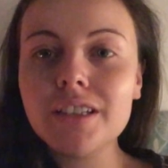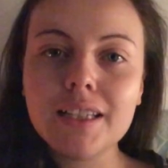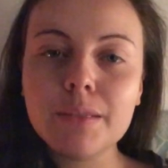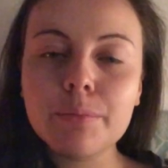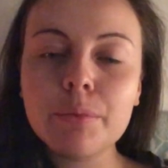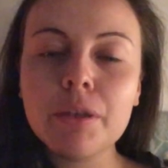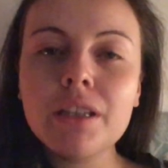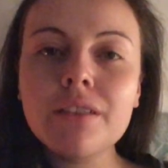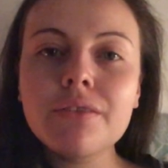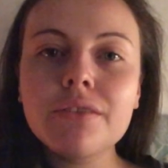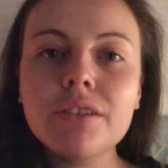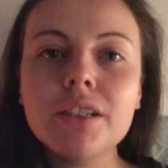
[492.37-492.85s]
It's
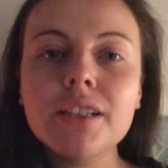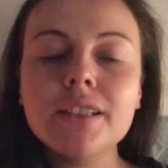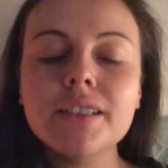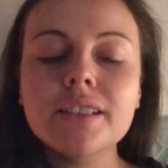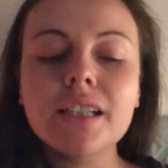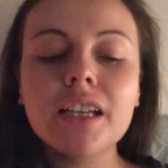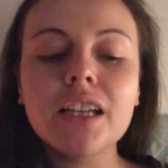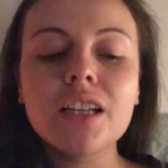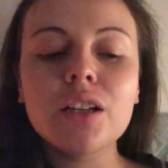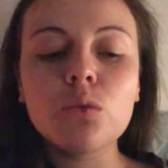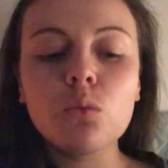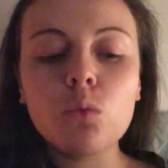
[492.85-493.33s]
been the first
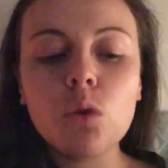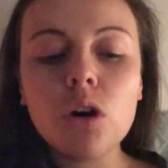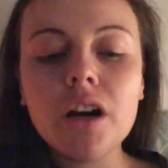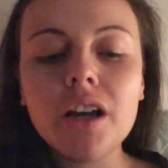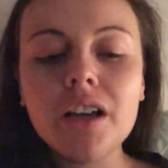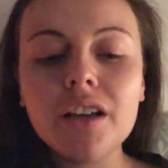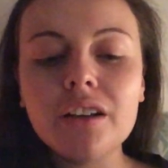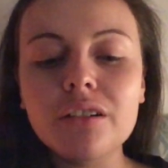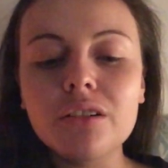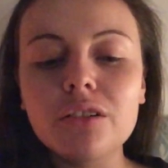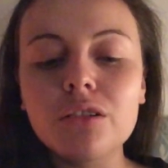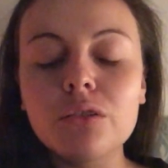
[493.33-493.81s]
day in a
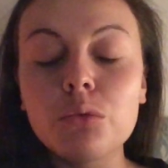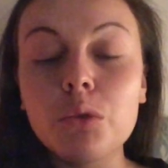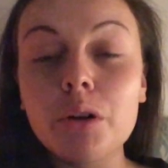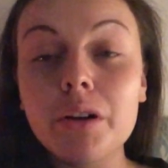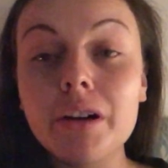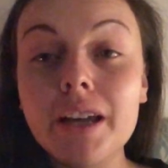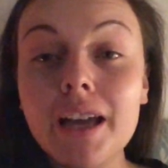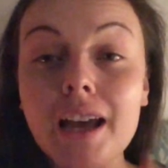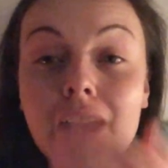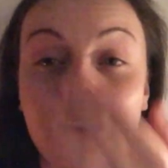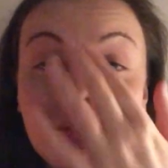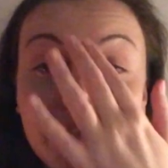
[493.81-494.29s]
while where
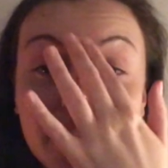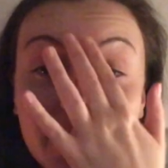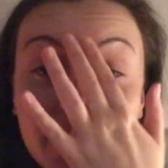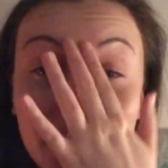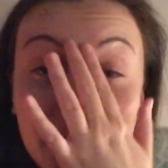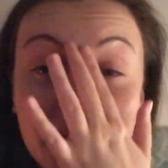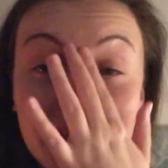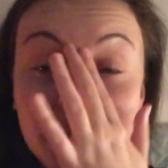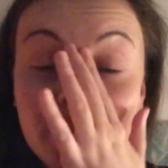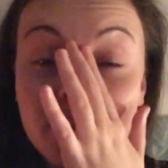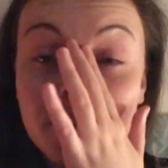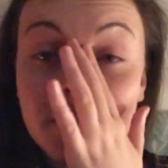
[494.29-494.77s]
I haven't
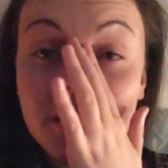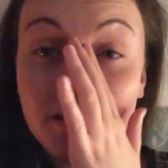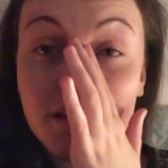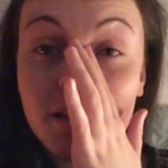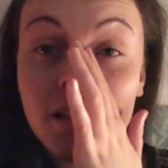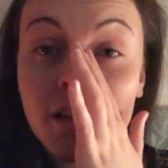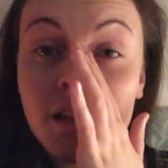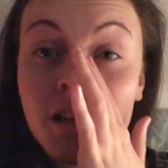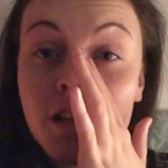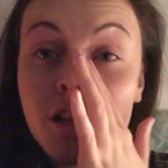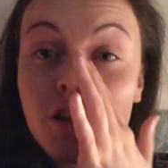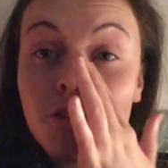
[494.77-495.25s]
had
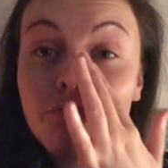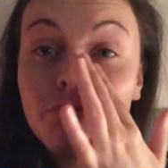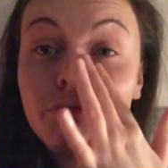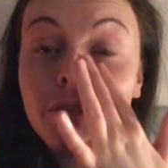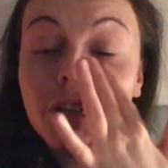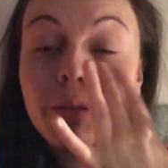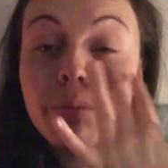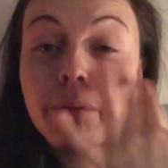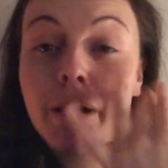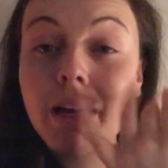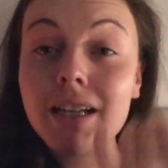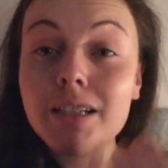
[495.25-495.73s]

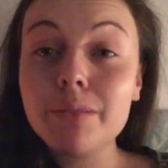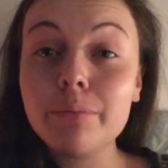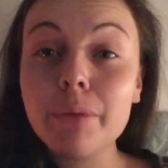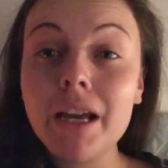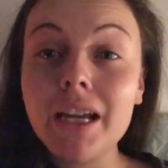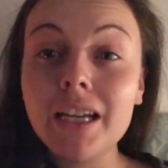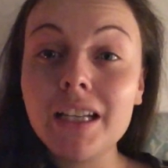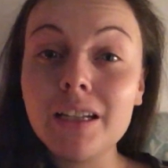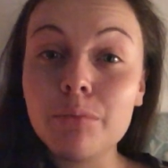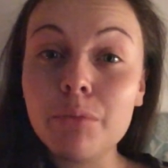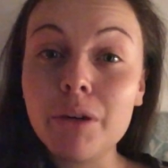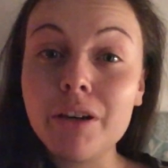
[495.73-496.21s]
really bad
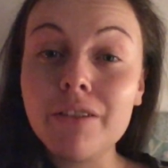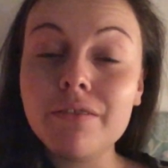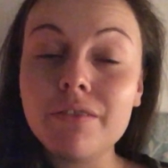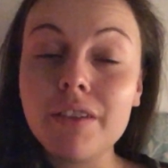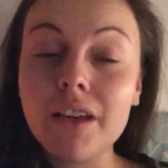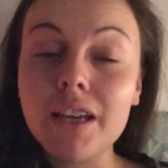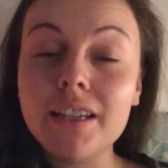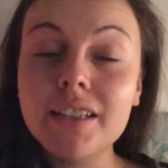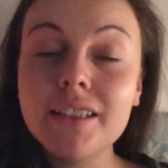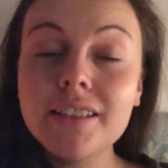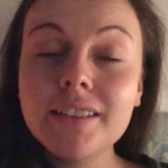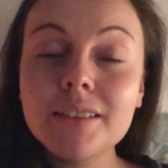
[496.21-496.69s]
pain in my
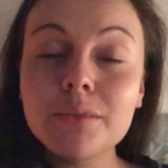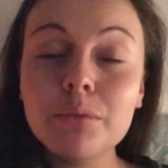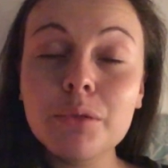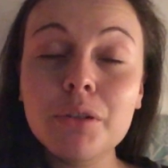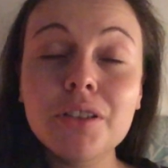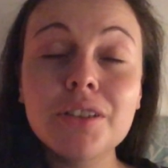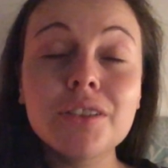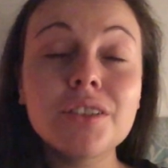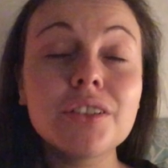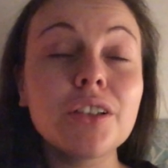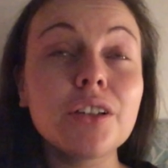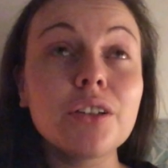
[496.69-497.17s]
face,
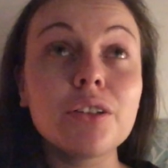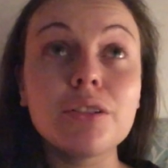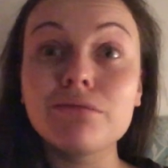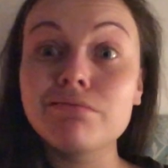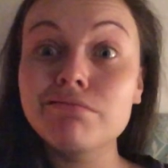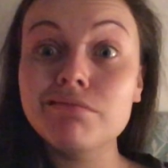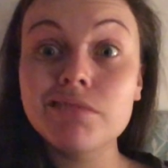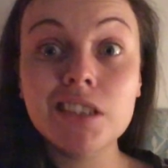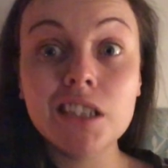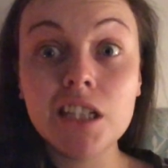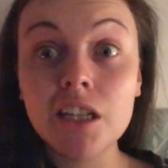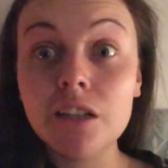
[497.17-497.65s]
so
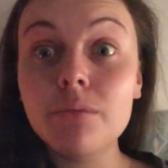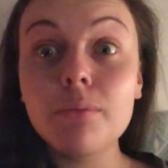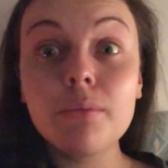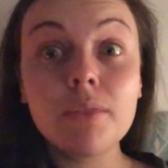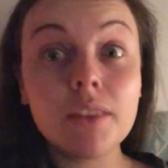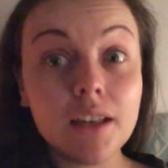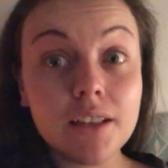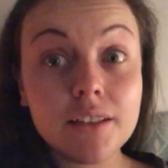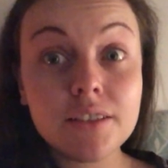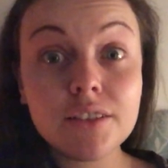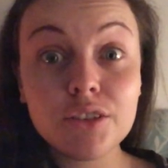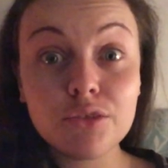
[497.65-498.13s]
you know,
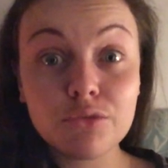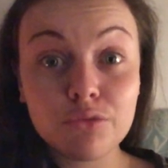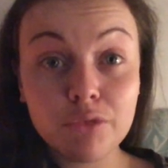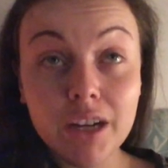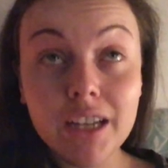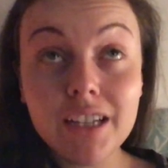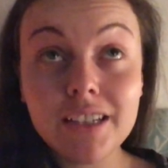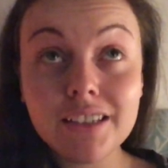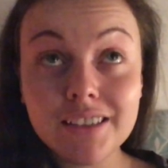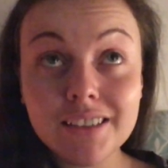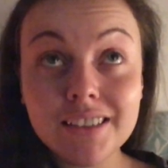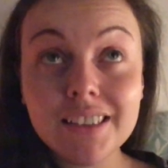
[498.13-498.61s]
that's
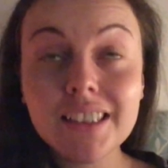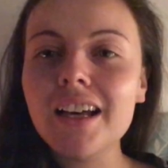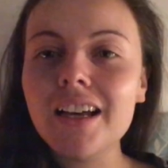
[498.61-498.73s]
great.